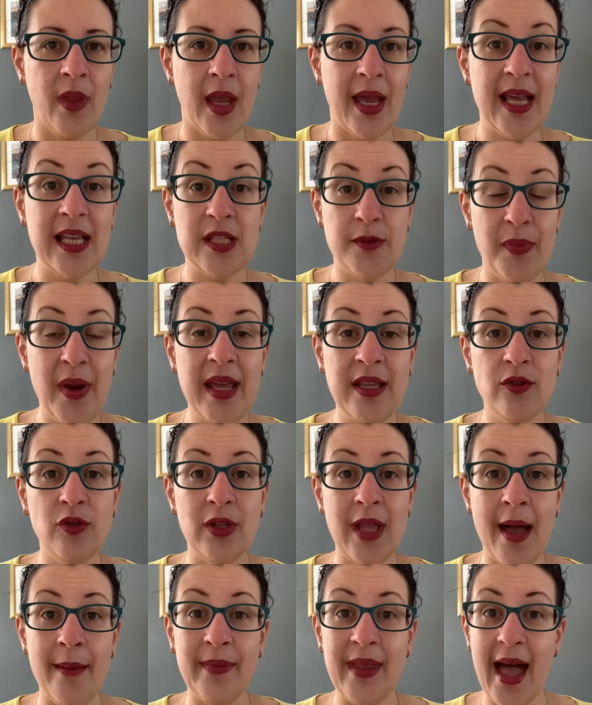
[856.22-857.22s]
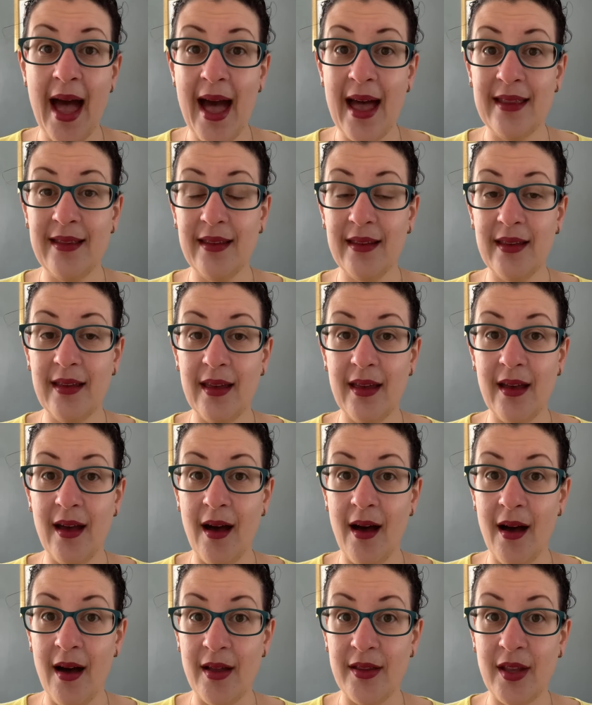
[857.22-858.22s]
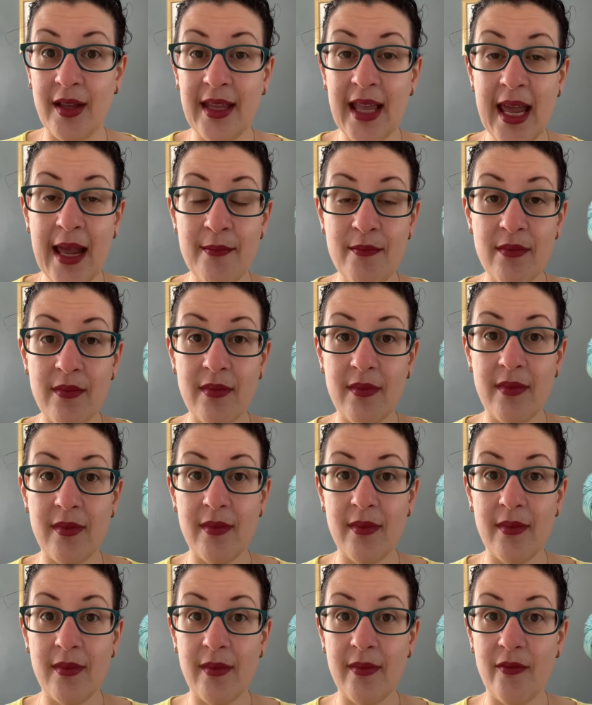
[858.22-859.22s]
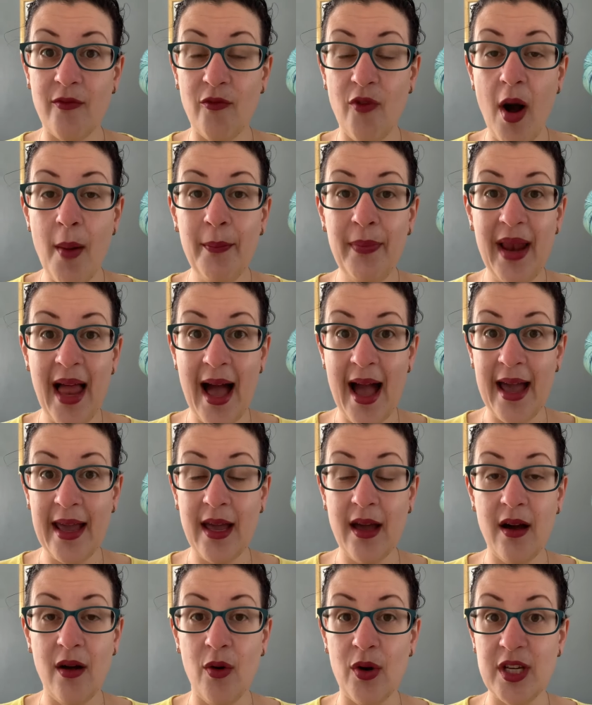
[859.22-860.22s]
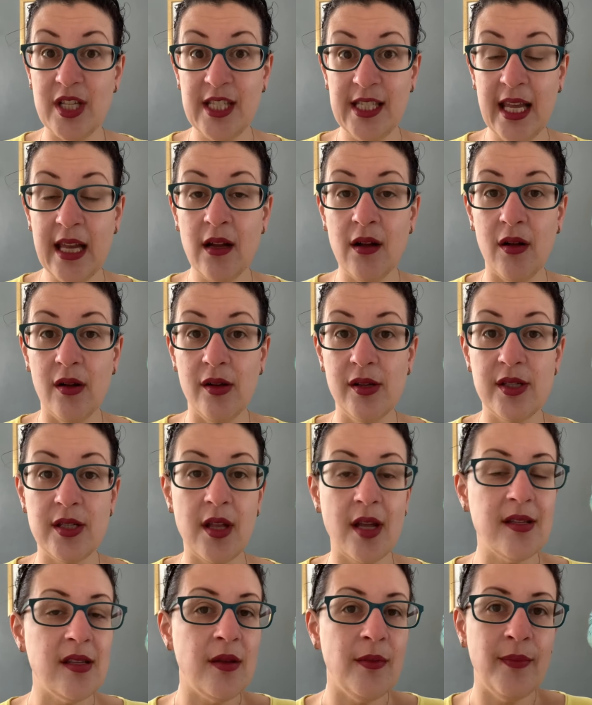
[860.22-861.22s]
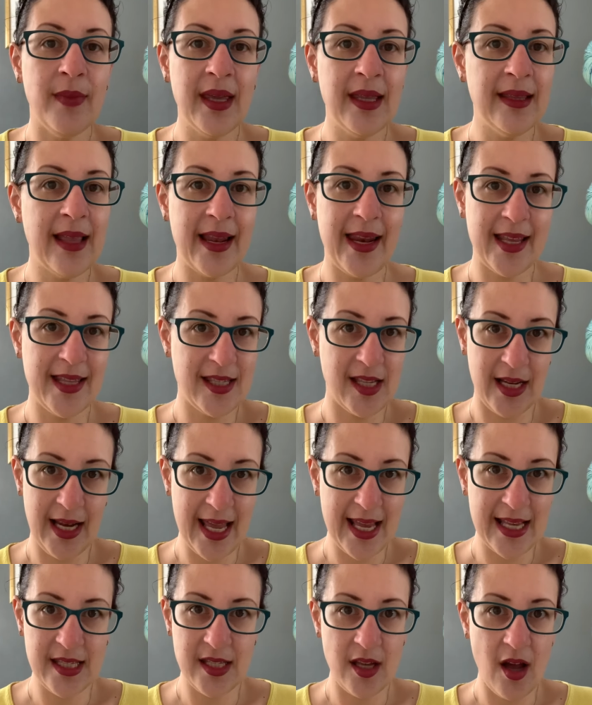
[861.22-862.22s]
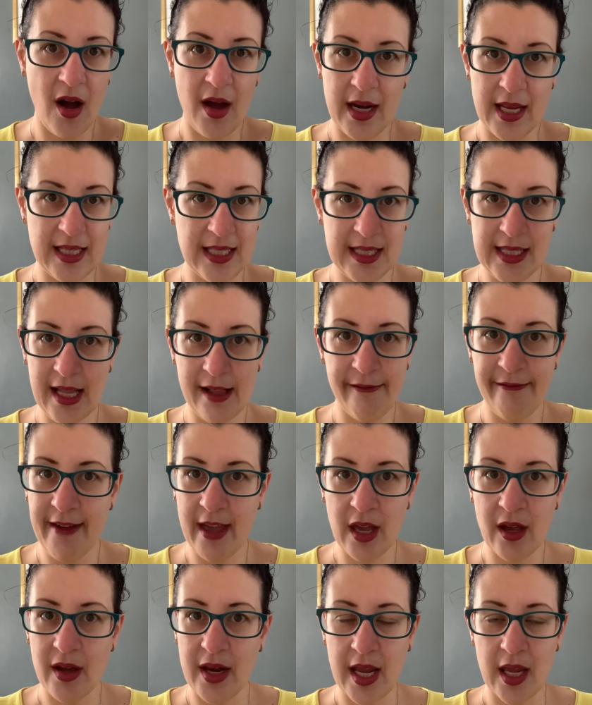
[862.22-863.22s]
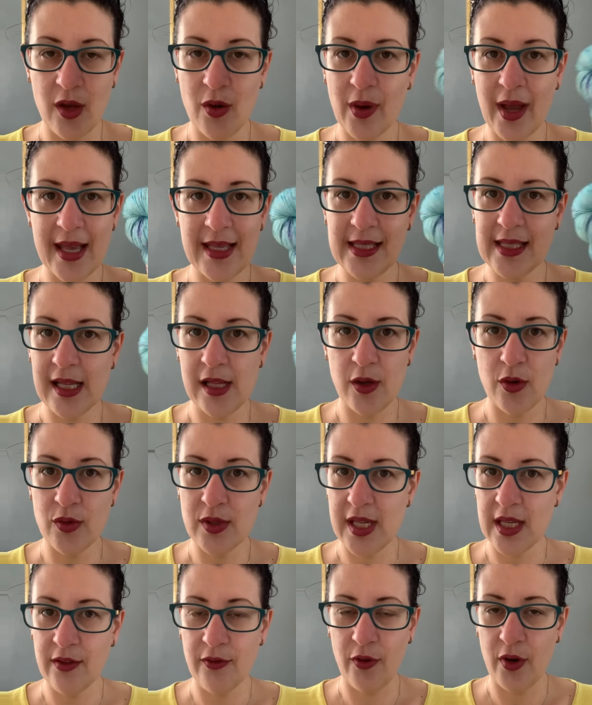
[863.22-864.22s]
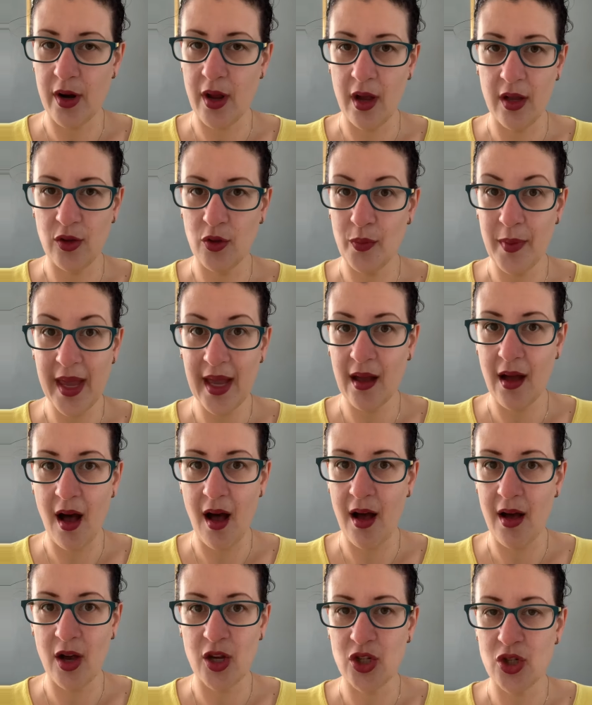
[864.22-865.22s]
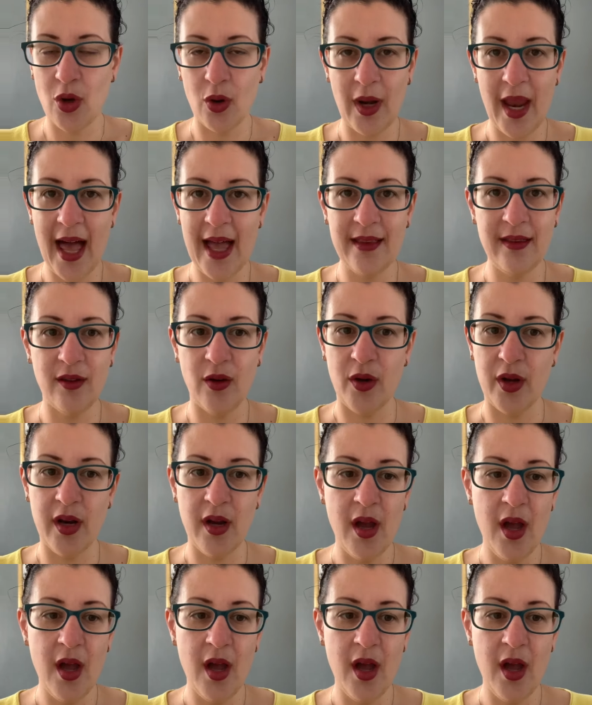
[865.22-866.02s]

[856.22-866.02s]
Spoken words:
explain to them that the name one ply or singles doesn't mean that it's a lace yarn. It's still fingering. You can still use it for to make a cholette or